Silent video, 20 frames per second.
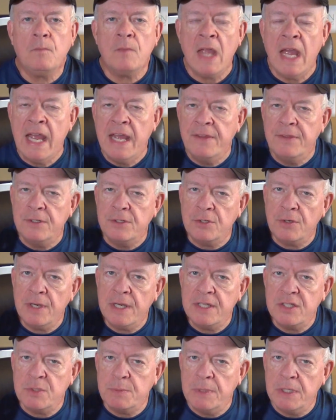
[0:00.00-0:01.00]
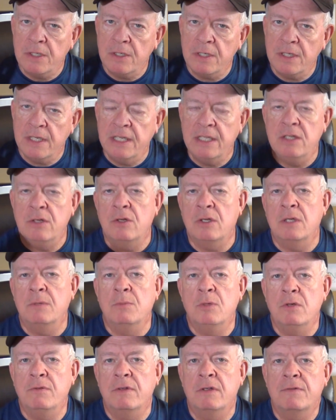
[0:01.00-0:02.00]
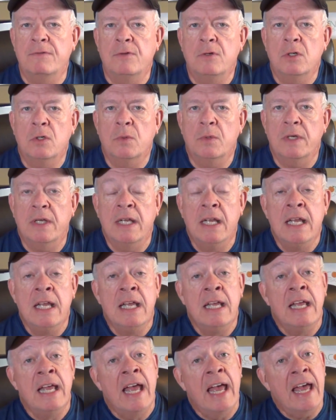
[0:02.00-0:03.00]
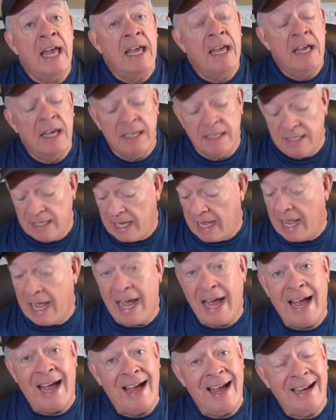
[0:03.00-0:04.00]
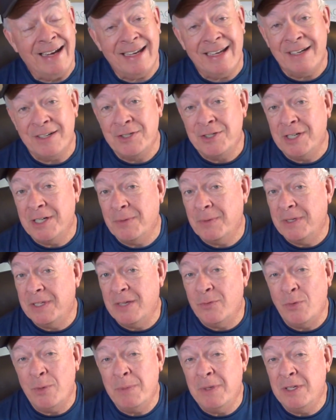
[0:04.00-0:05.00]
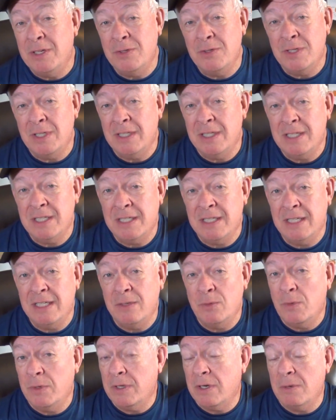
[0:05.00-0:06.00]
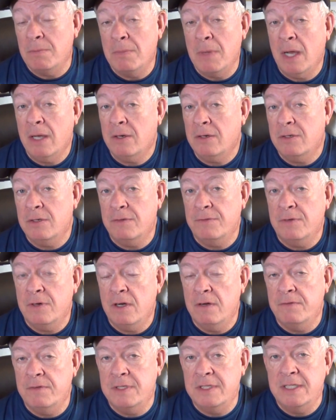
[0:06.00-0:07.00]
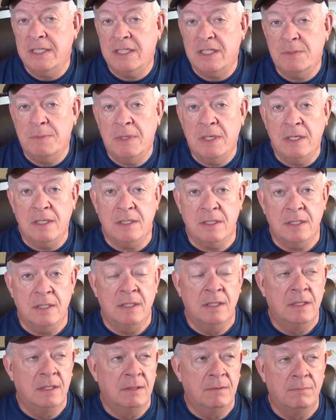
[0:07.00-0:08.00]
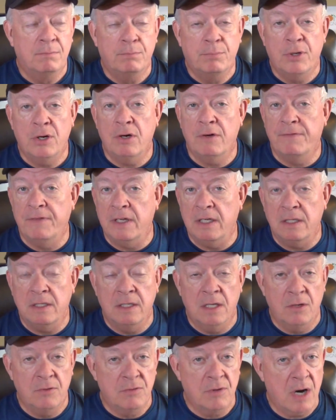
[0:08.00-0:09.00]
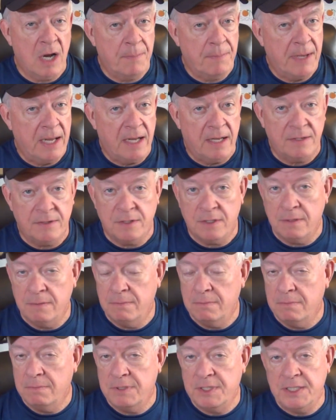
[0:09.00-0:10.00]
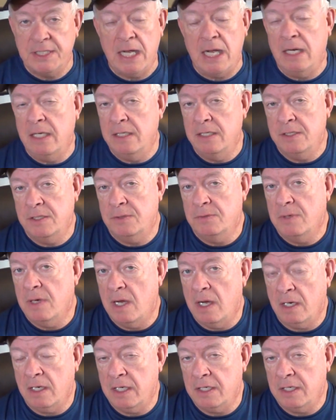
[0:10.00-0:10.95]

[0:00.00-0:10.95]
and the transmitter, and you can move it forward. And I got to share with you, we've been using this thing with our monitor for over 6 months. Perfect, no dropouts, solid as a rock,